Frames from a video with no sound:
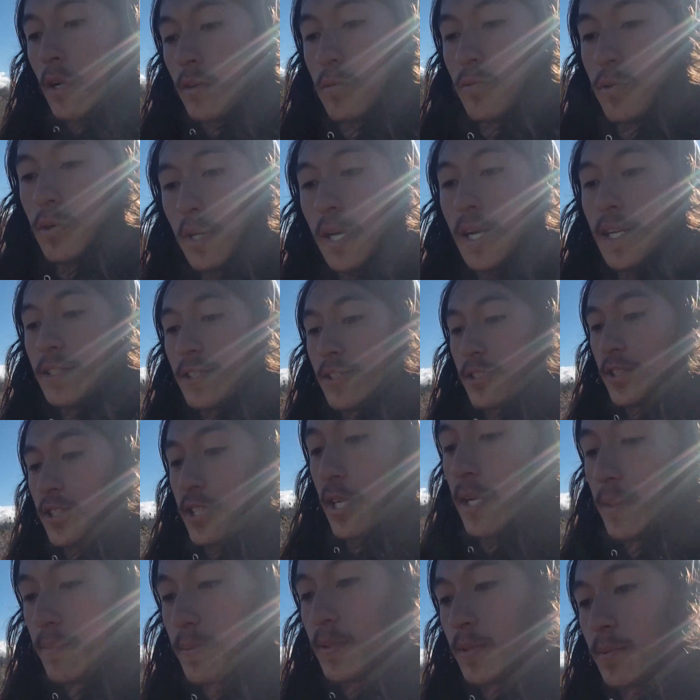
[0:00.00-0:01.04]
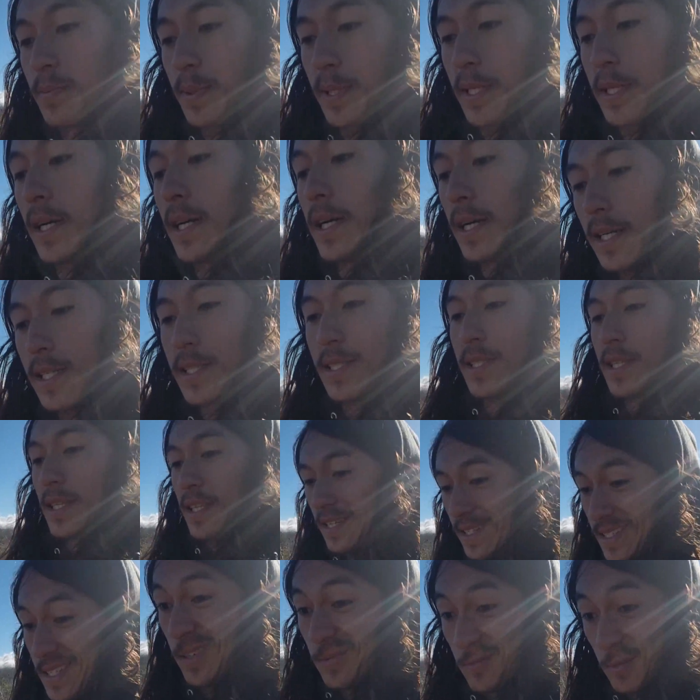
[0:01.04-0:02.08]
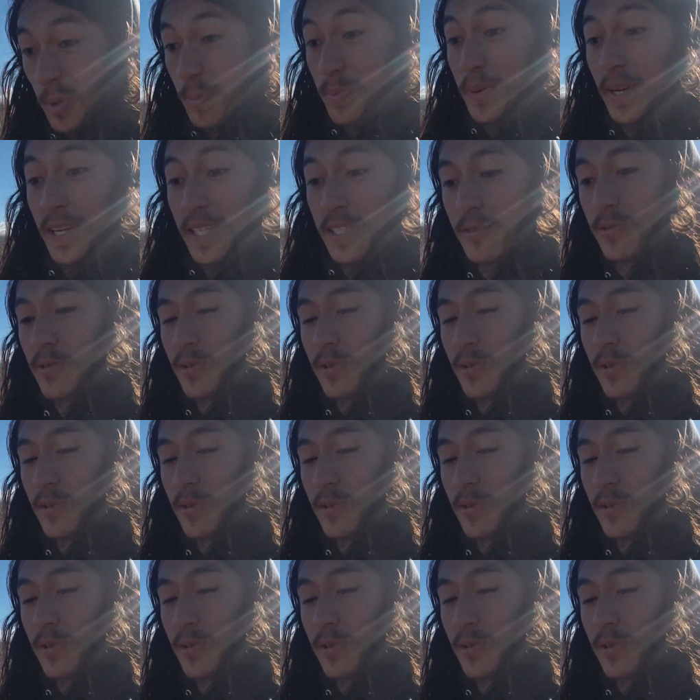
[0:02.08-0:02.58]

relationships because it can replace